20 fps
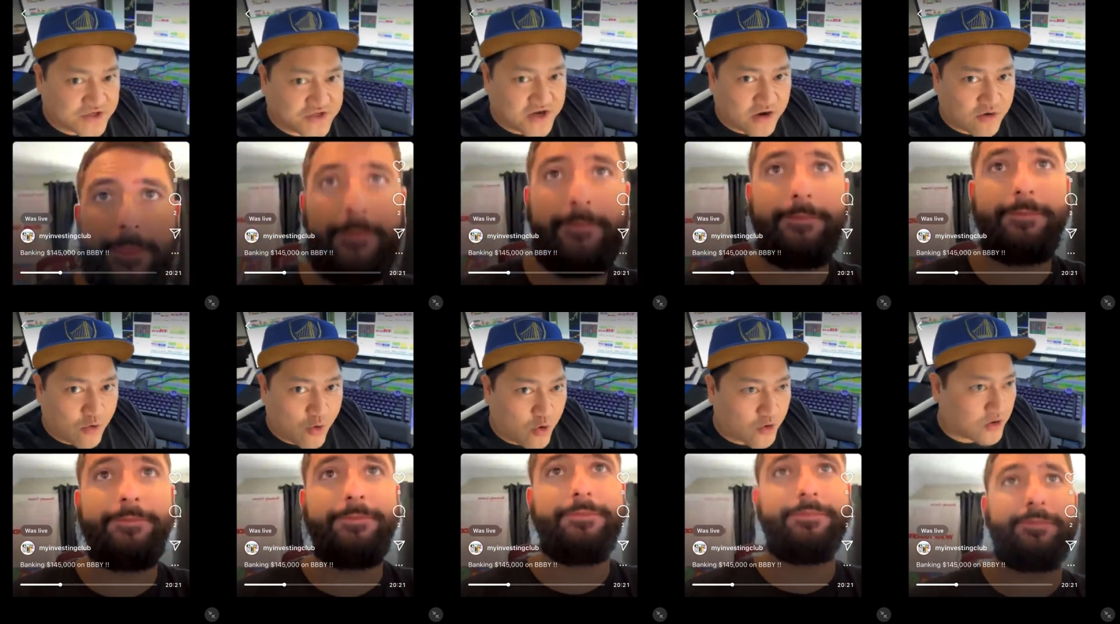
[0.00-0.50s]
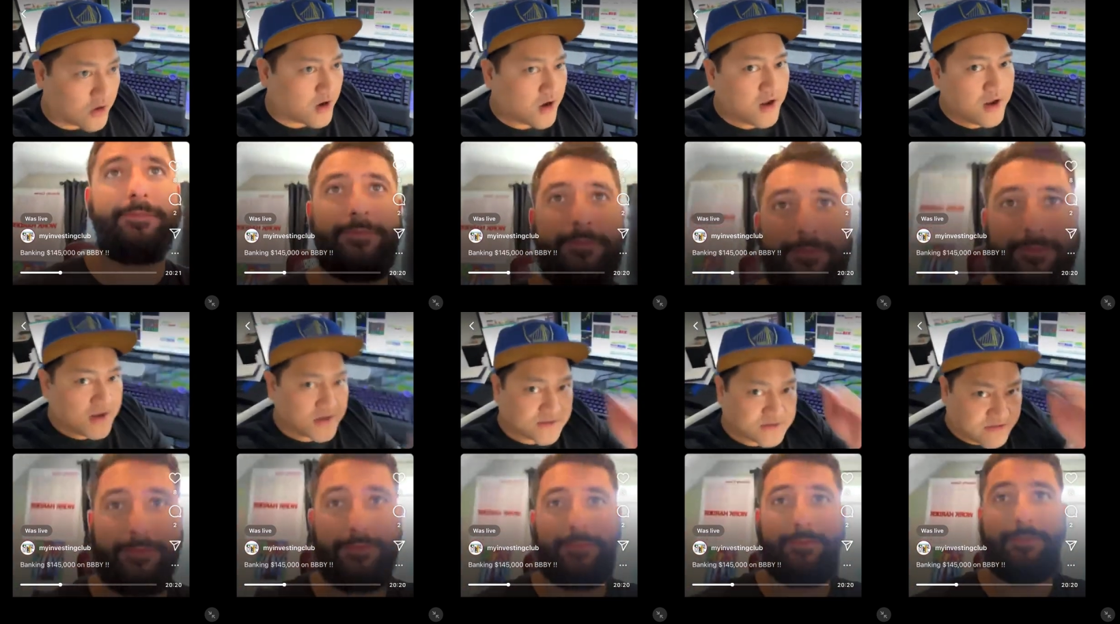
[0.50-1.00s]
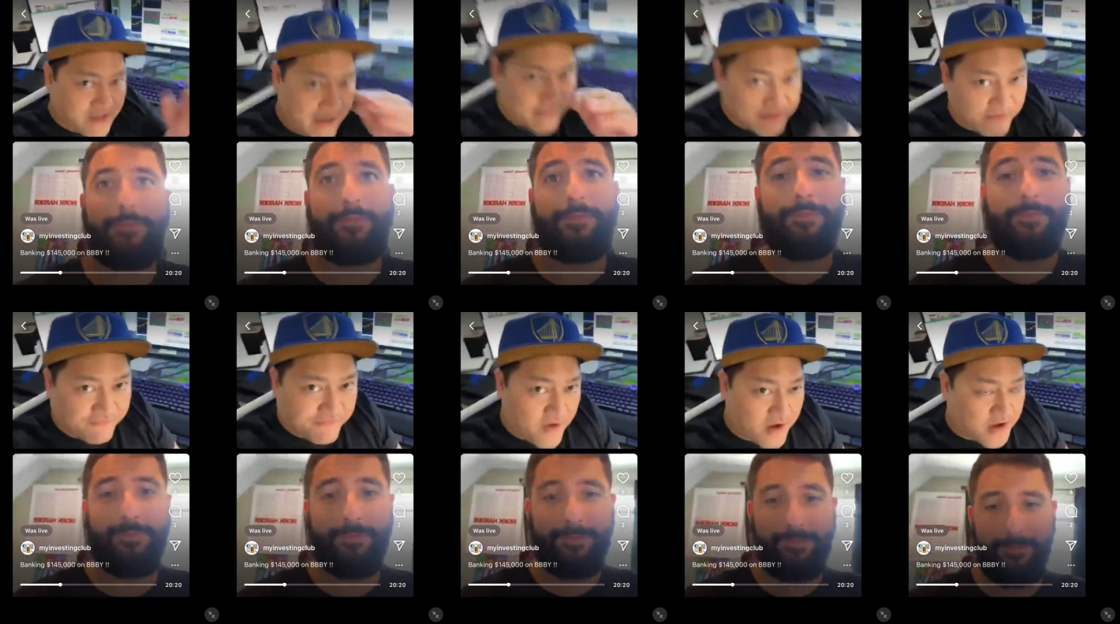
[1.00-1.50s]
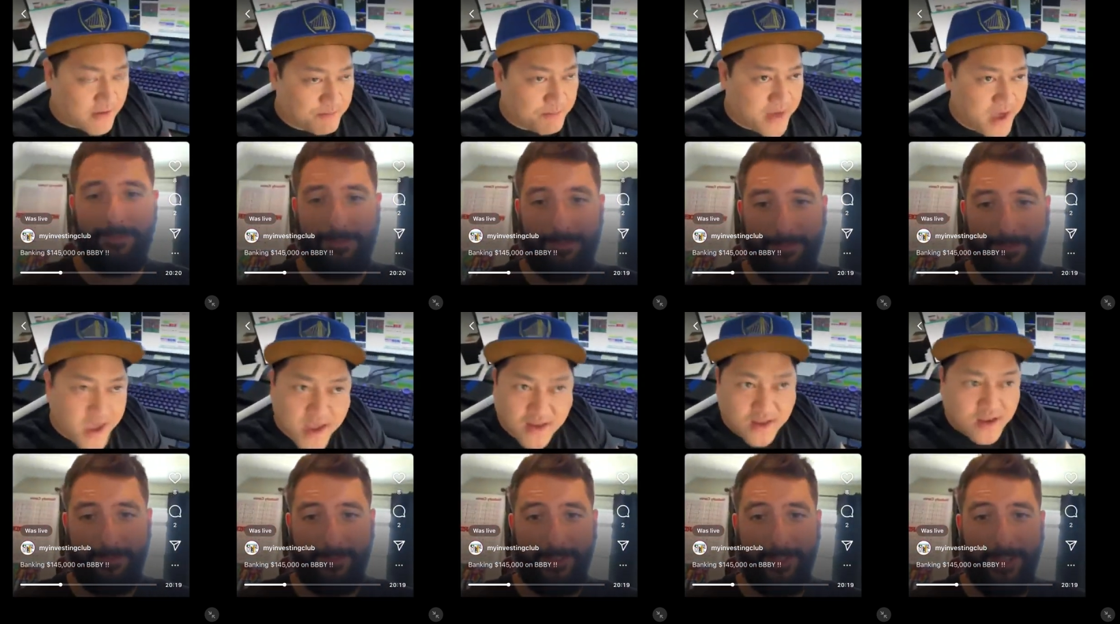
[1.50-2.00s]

Speaker 1: share order, slam the fucking bid.